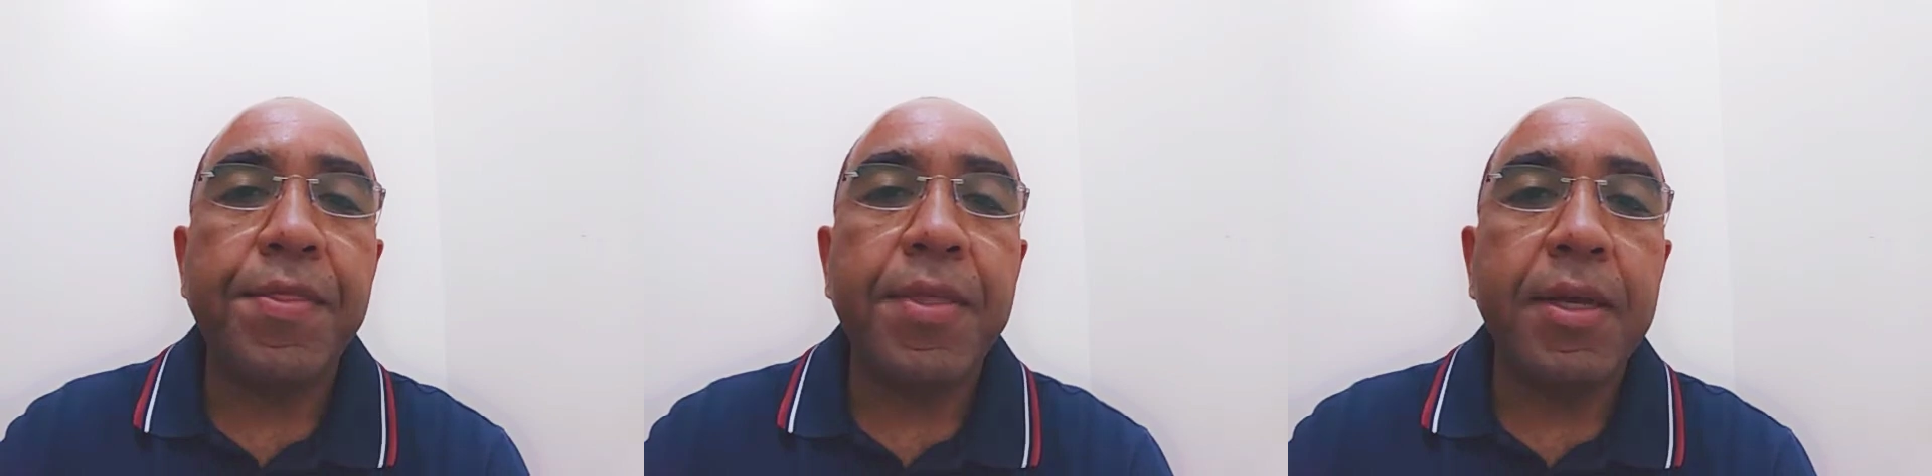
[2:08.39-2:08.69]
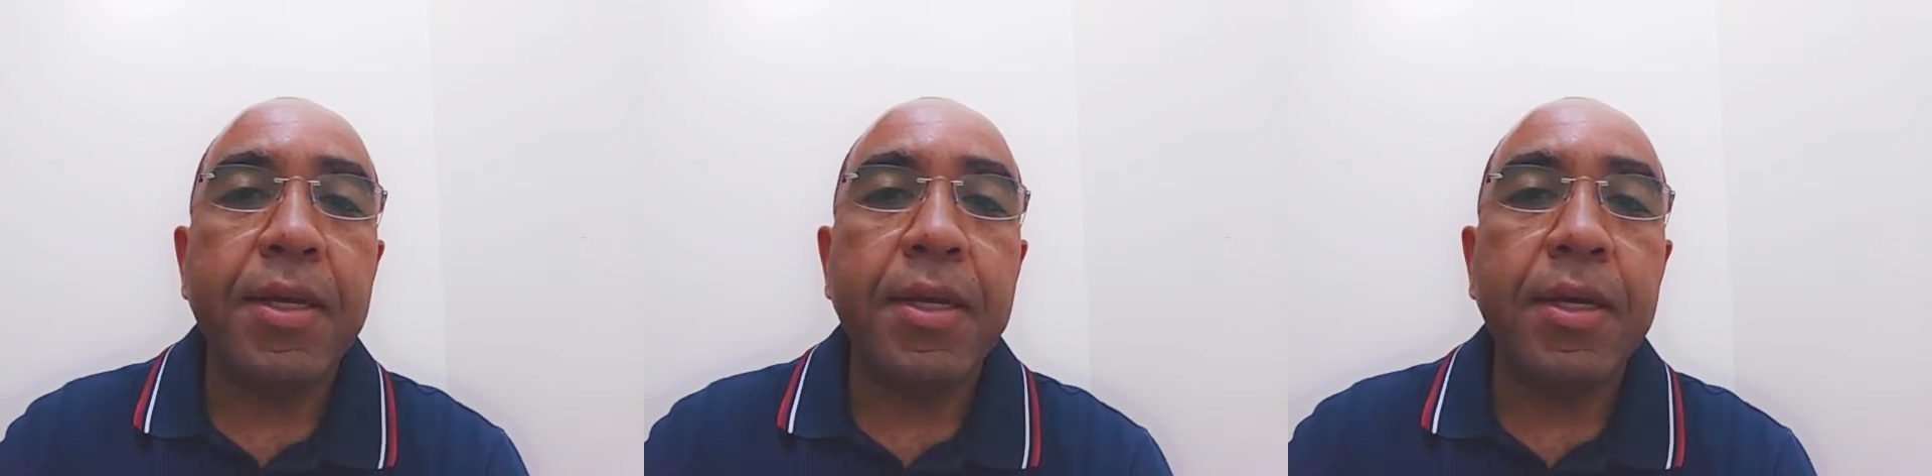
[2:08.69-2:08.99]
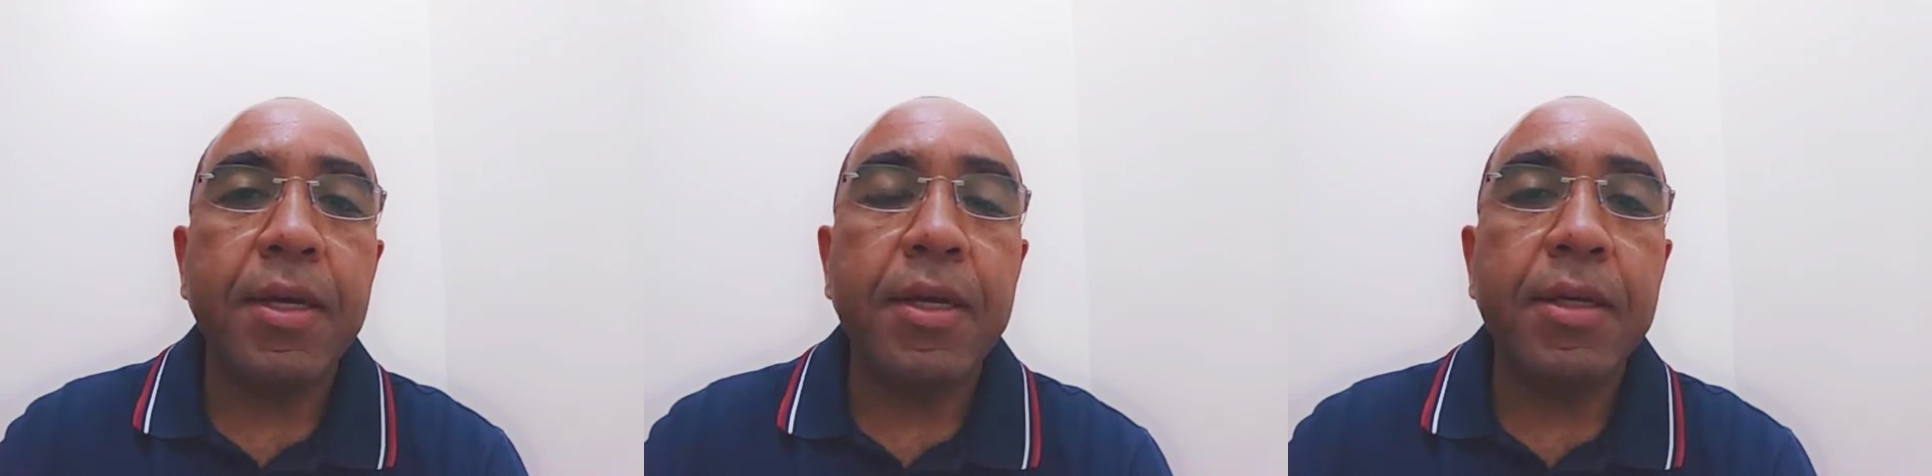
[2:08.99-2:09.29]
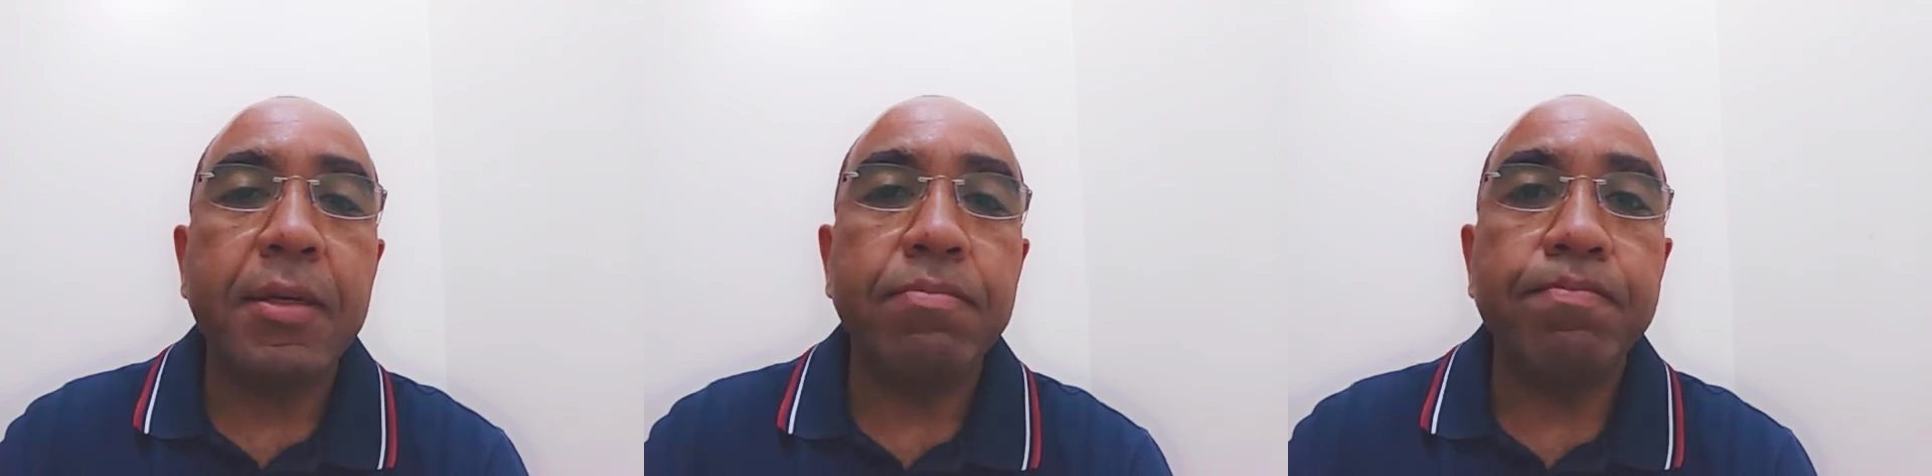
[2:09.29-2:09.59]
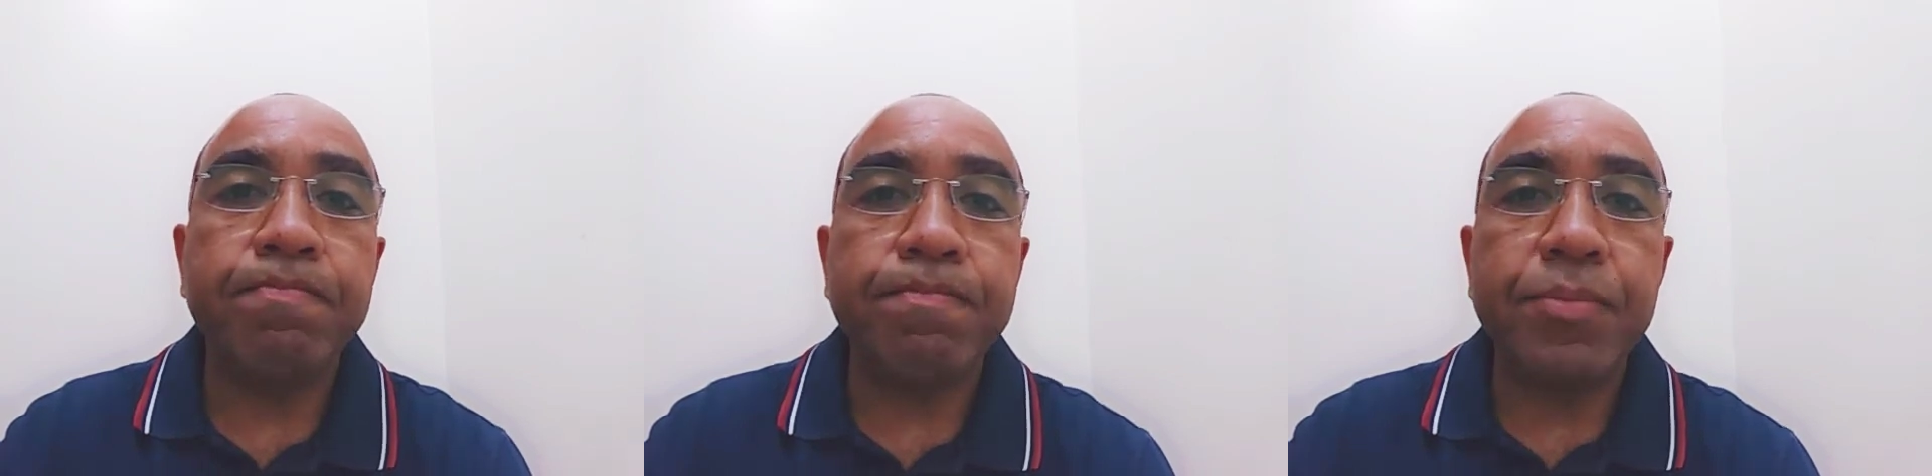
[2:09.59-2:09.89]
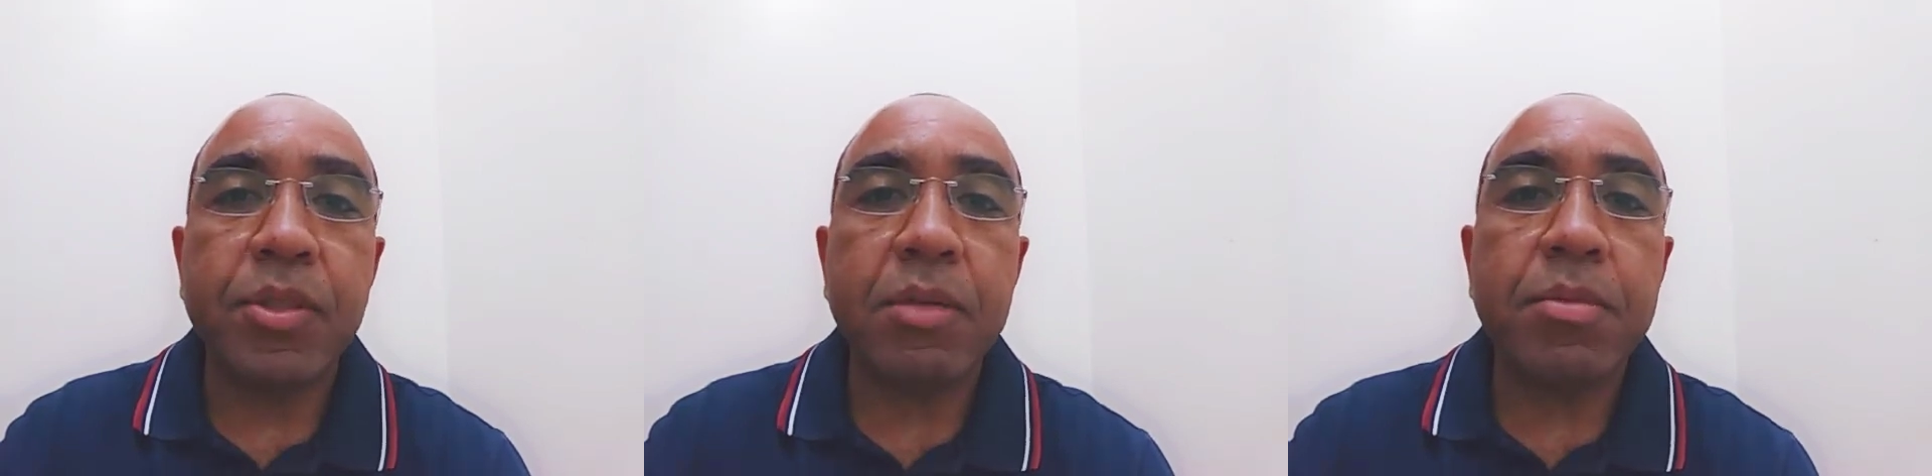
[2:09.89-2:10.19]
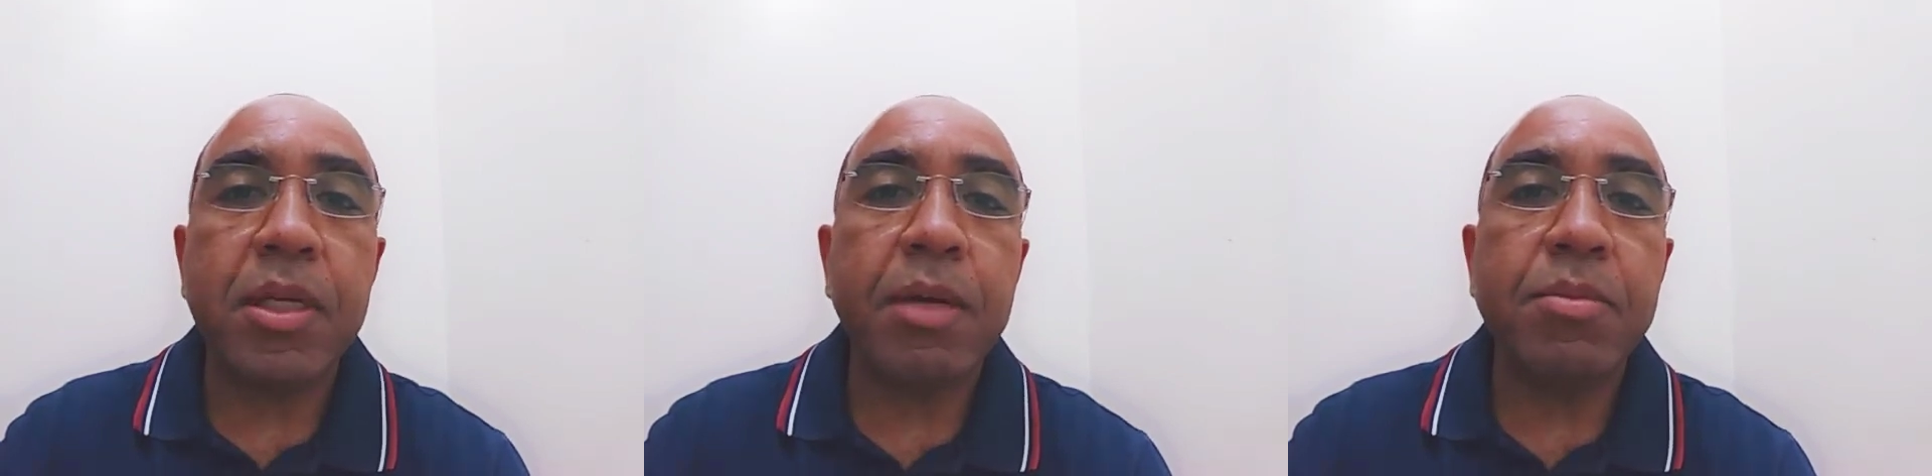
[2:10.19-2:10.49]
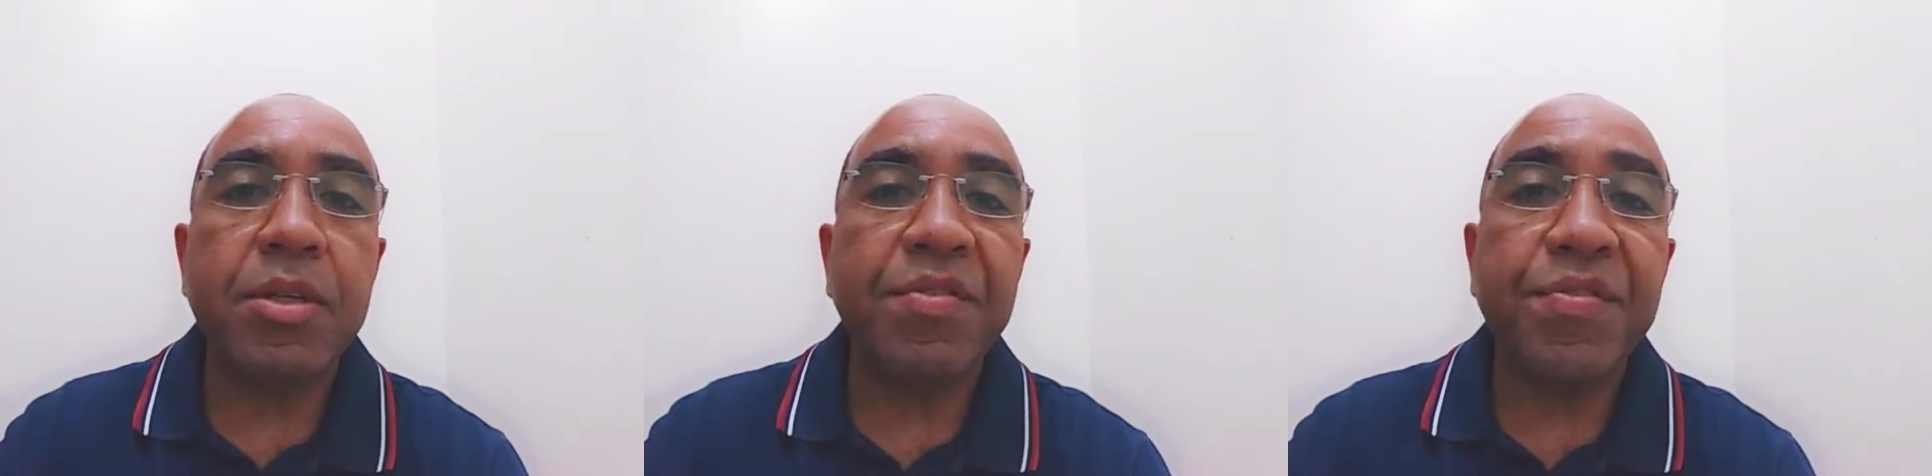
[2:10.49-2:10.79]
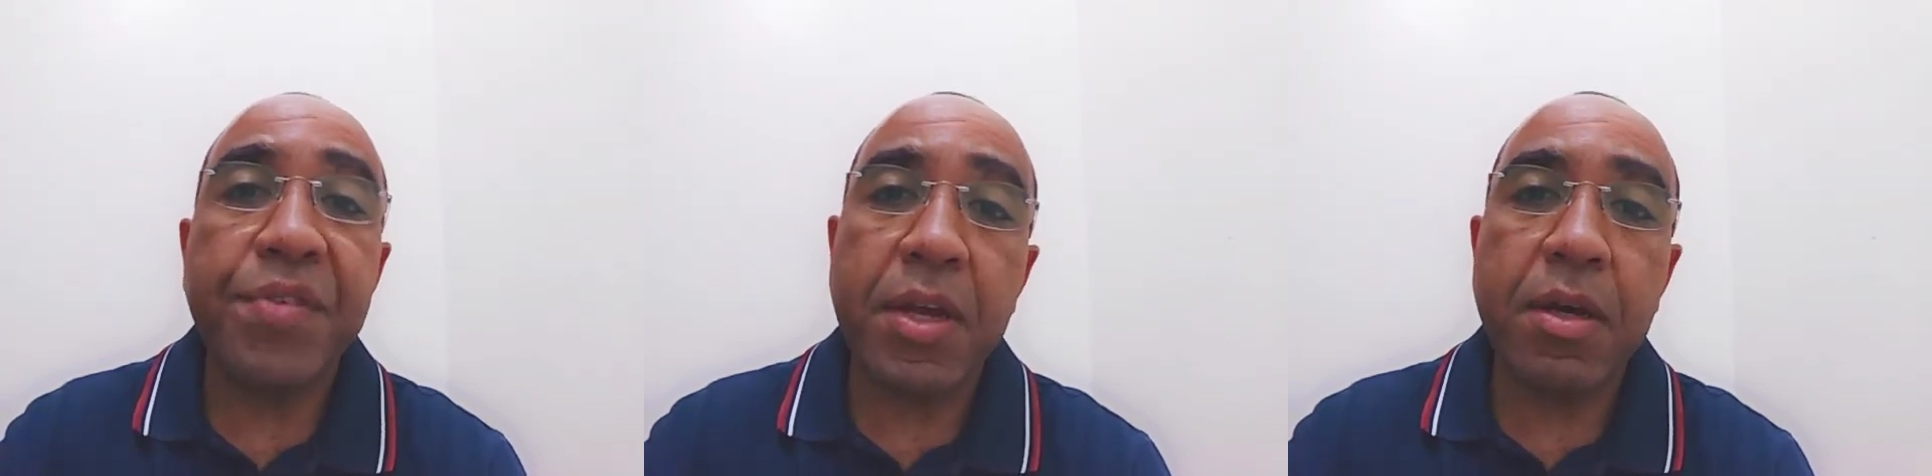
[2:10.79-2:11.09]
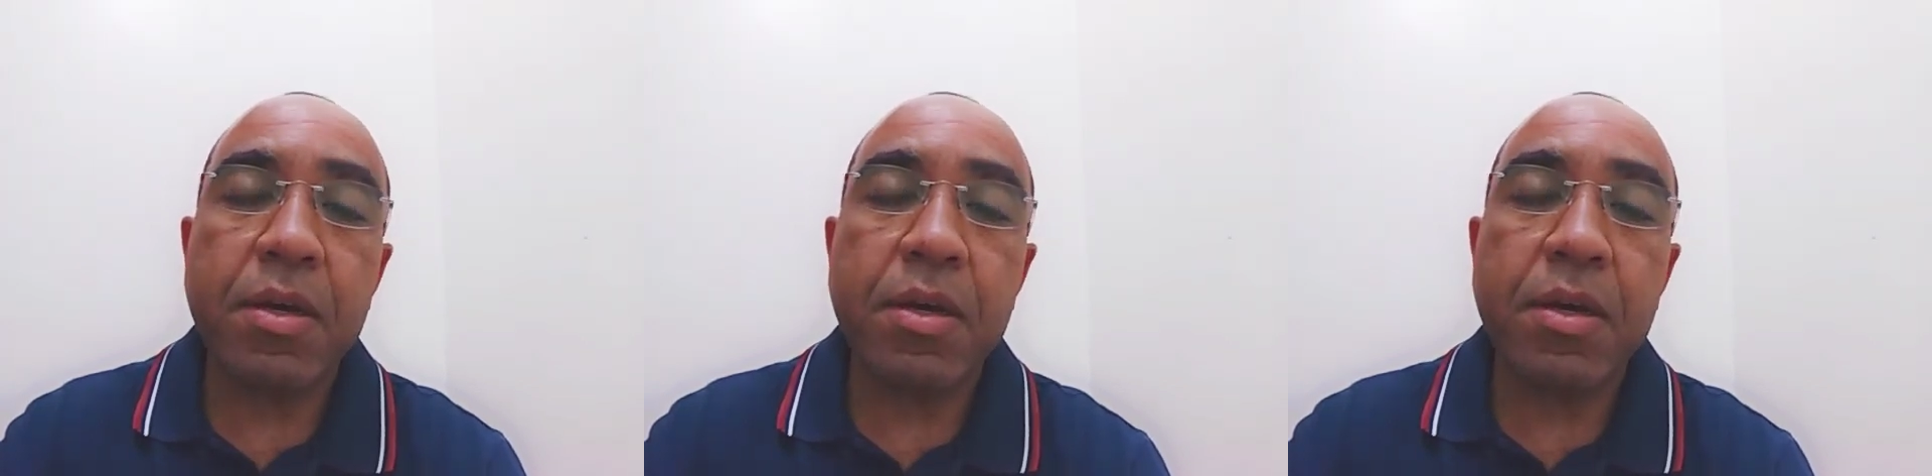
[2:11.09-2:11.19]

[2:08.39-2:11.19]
the fear